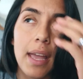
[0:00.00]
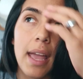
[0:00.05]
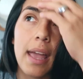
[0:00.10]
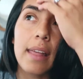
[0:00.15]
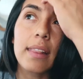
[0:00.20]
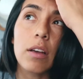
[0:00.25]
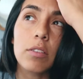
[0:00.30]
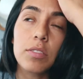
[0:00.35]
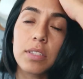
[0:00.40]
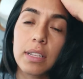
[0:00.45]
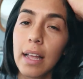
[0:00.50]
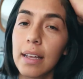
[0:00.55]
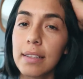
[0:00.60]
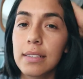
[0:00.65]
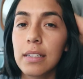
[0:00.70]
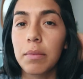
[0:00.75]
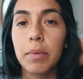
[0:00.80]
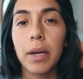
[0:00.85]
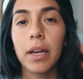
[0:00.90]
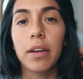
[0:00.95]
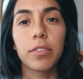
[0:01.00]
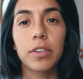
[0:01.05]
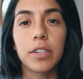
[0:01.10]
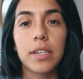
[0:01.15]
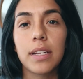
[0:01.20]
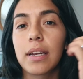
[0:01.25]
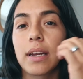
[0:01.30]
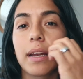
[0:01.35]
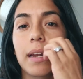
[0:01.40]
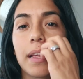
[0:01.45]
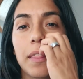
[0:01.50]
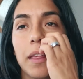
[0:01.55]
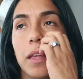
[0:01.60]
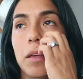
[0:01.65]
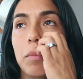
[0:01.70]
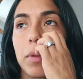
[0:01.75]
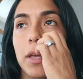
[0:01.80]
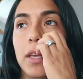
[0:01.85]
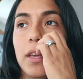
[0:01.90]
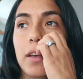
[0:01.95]
and that was the last time I ever did
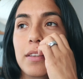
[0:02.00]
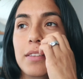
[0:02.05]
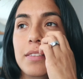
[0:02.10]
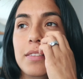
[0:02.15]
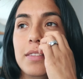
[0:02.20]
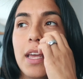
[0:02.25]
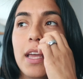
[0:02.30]
anything because